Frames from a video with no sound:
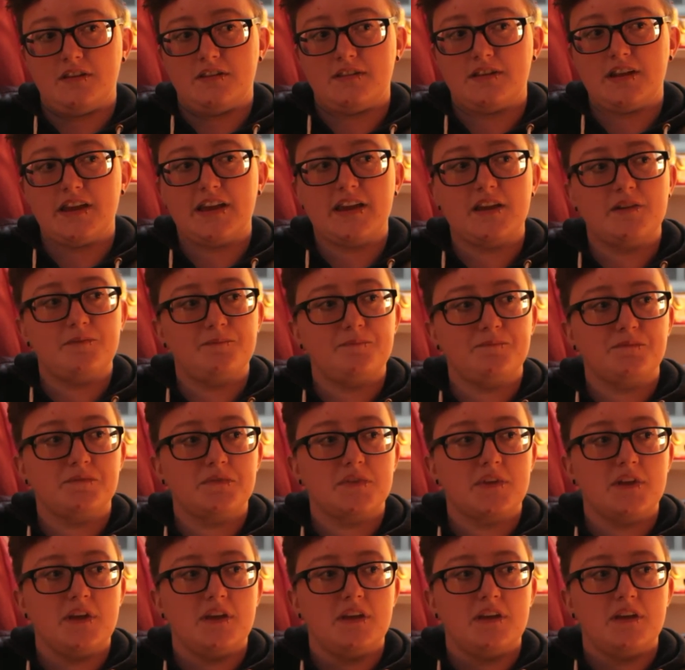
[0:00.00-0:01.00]
like
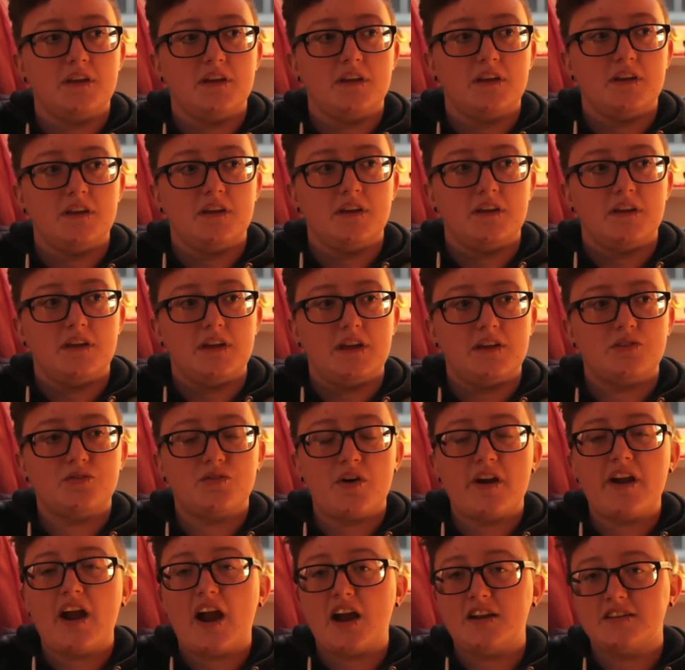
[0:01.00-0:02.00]
it's
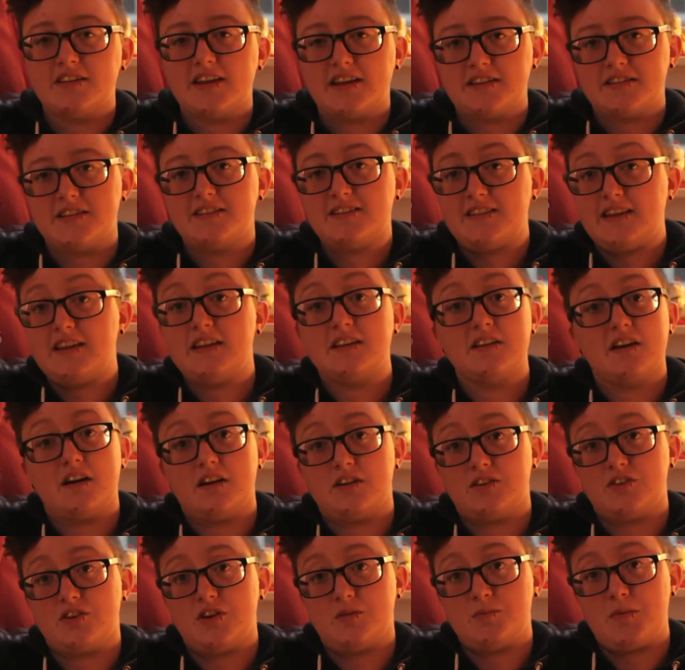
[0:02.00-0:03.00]
very hard to get to see a
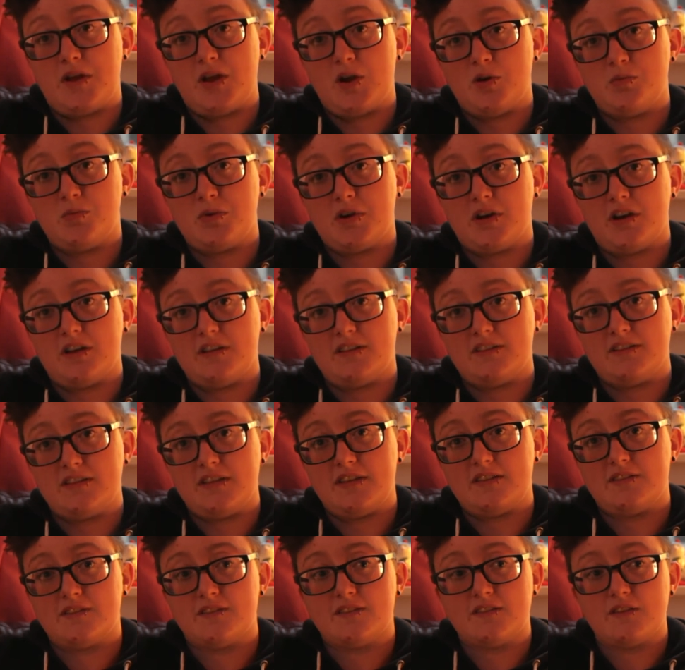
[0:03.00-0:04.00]
doctor in Mayo because
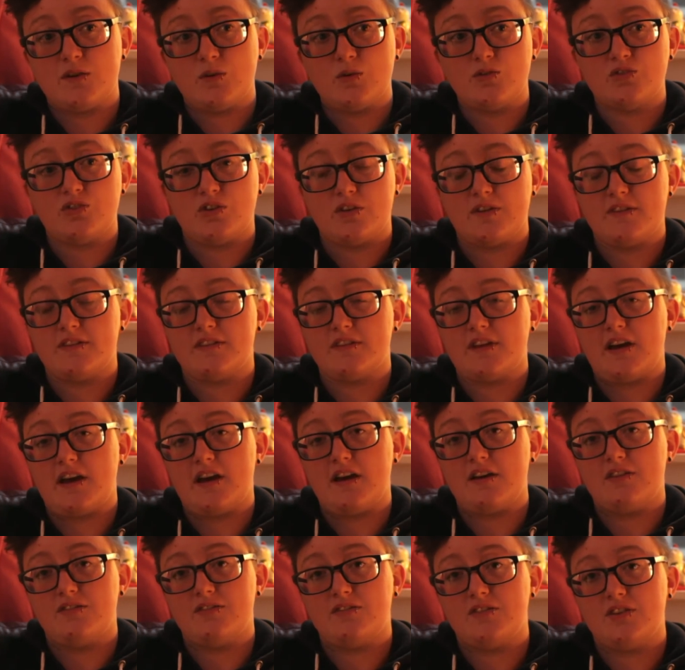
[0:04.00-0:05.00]
it's so
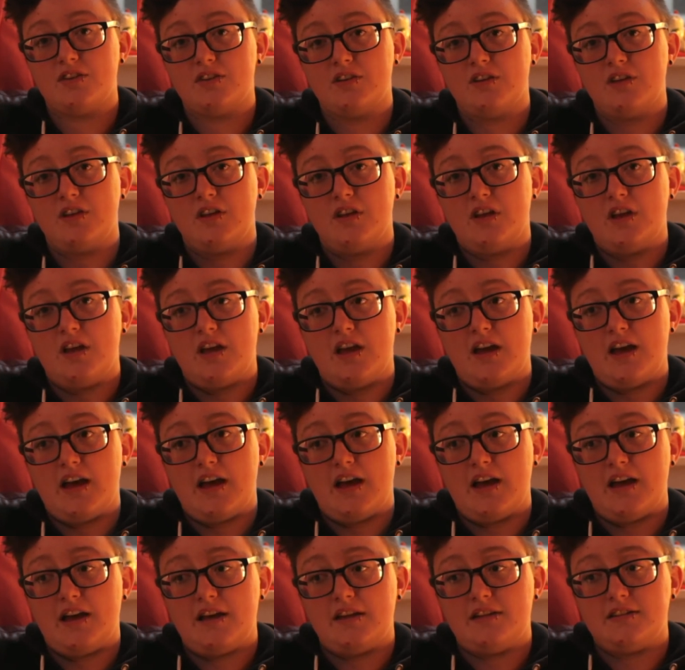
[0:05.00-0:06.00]
short-staffed,
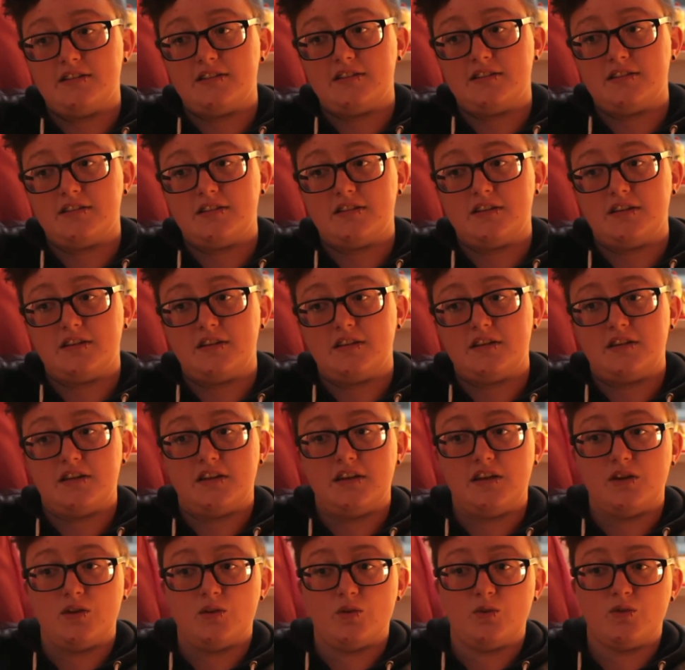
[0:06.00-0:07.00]
and
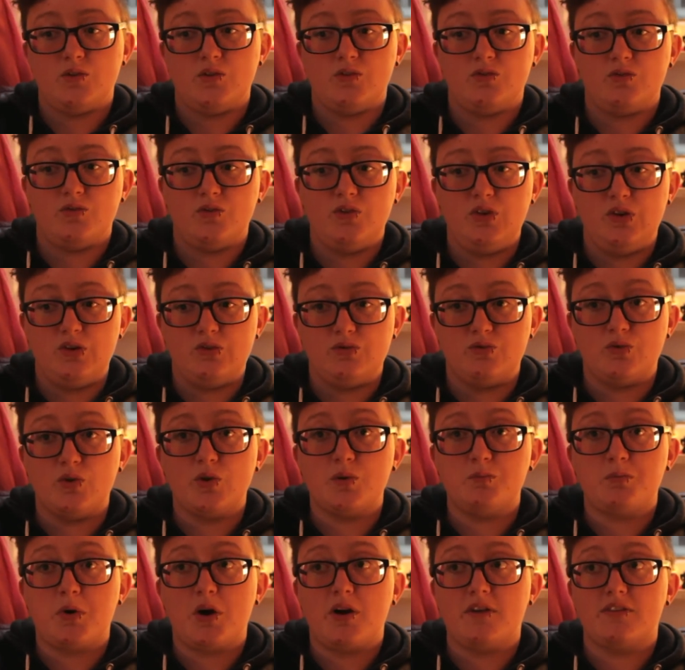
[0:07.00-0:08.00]
you know you've
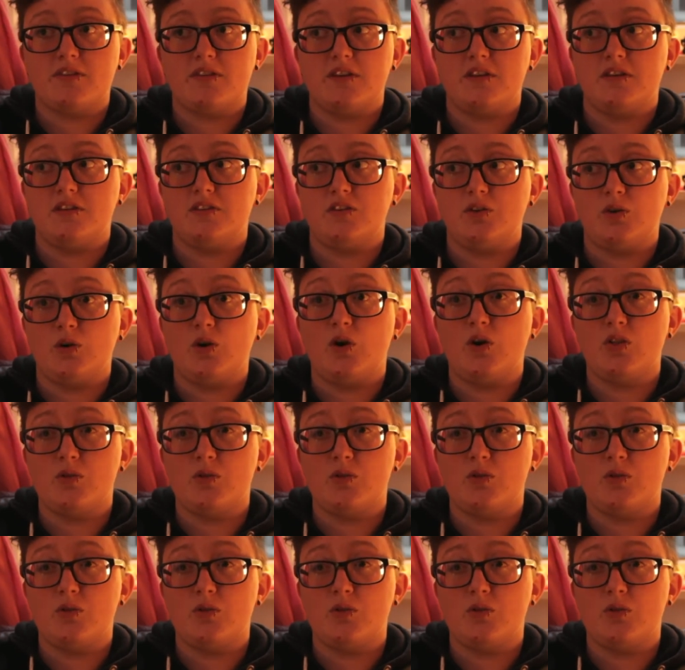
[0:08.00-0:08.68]
one person doing all